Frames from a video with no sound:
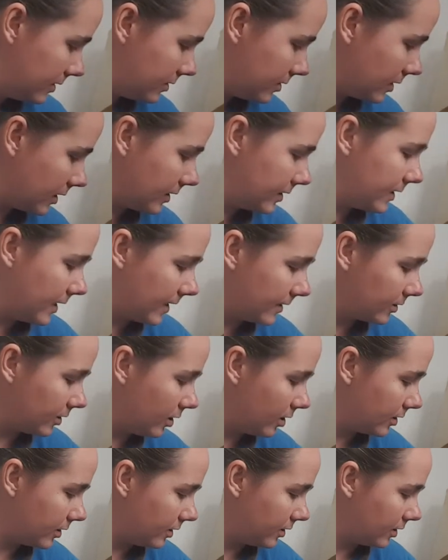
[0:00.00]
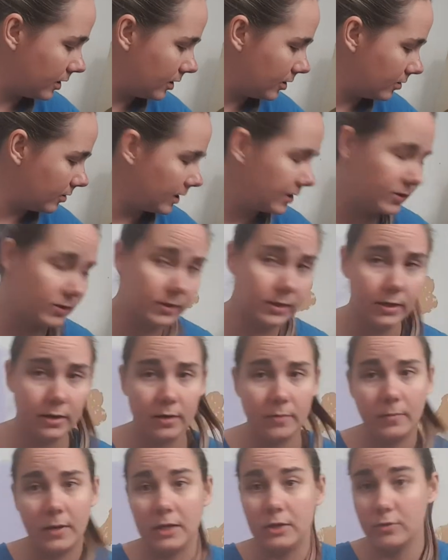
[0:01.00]
not that long ago. I took it
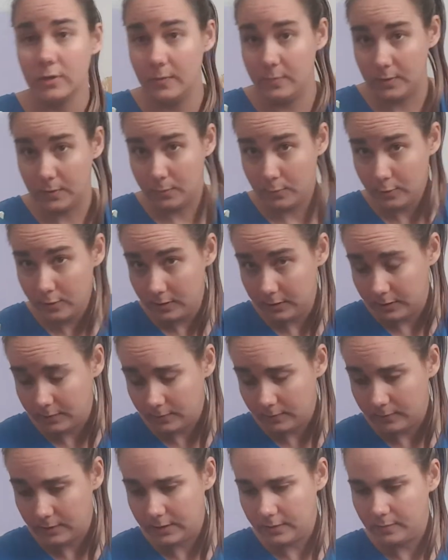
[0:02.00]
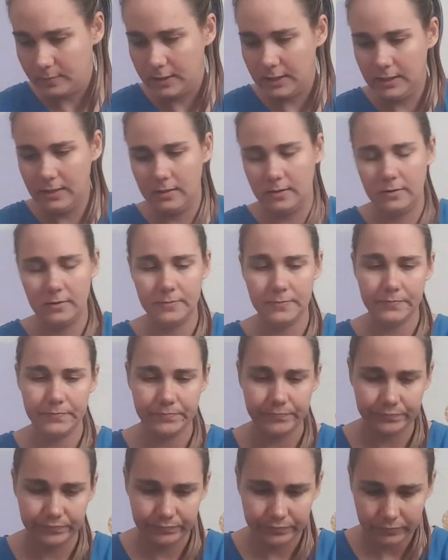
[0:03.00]
on my trip to Portland with me.
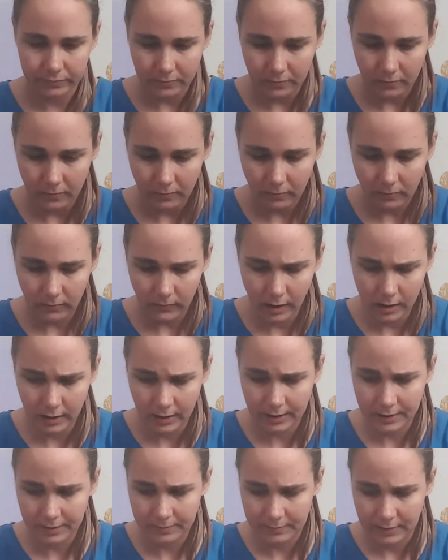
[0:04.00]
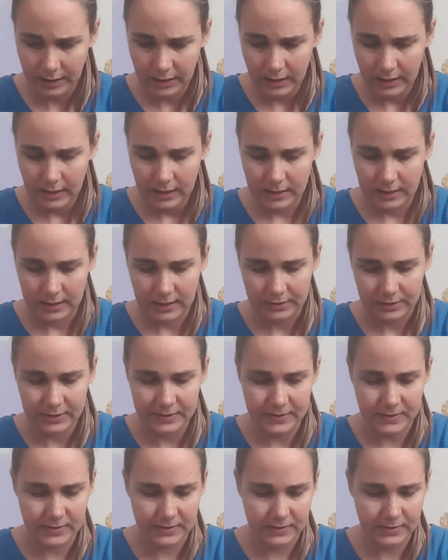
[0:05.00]
Um, now
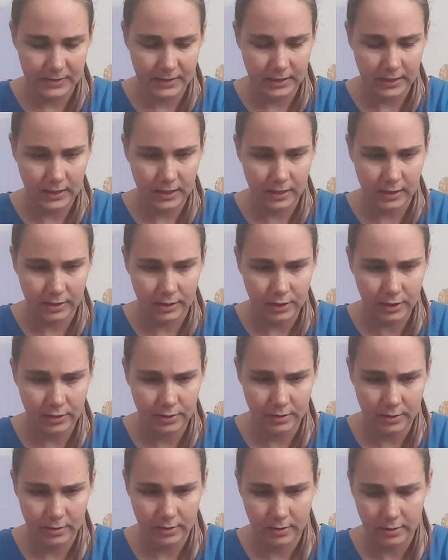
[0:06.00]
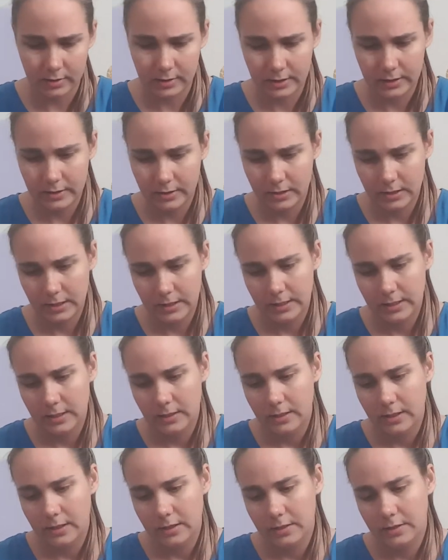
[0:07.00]
this is the Acure
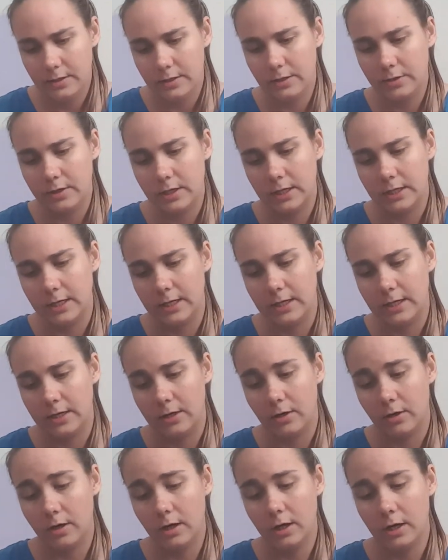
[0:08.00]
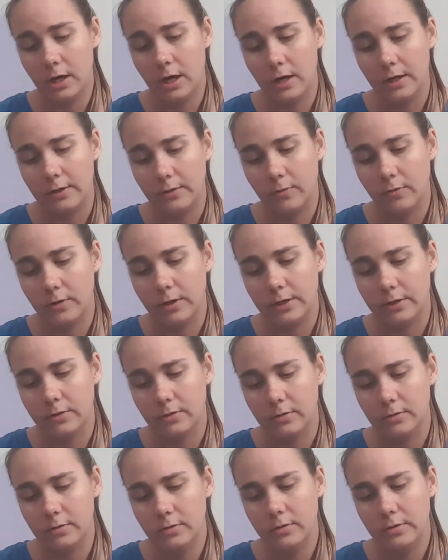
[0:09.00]
Coconut and Argan
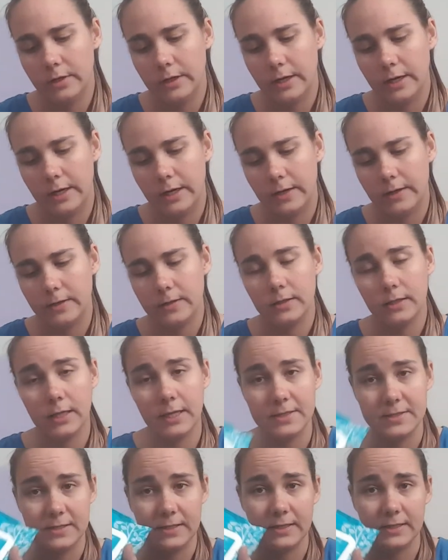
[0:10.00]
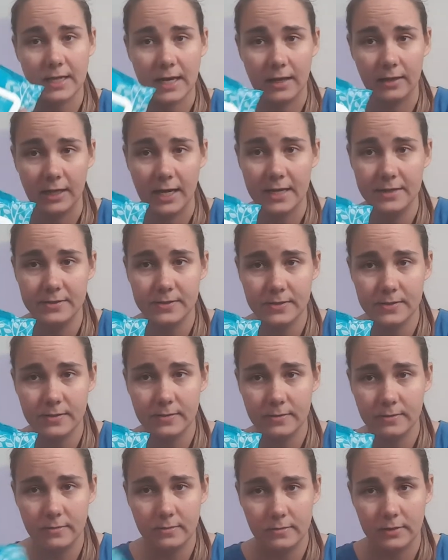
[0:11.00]
Oil uh, Cleansing Towelettes.
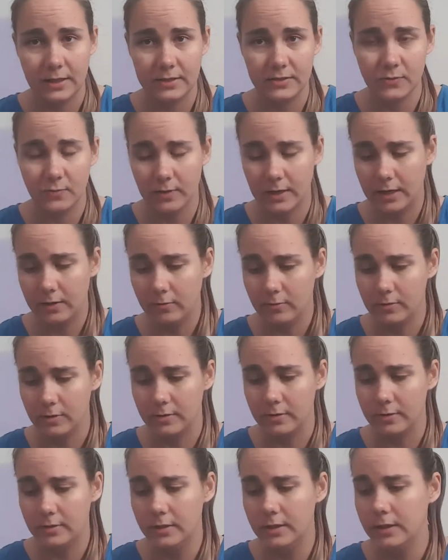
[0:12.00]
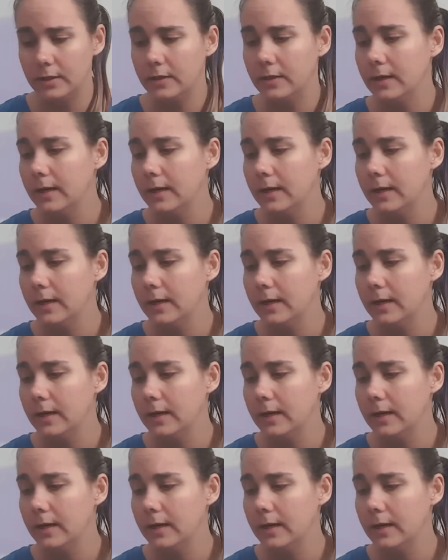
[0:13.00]
That's what I ordered.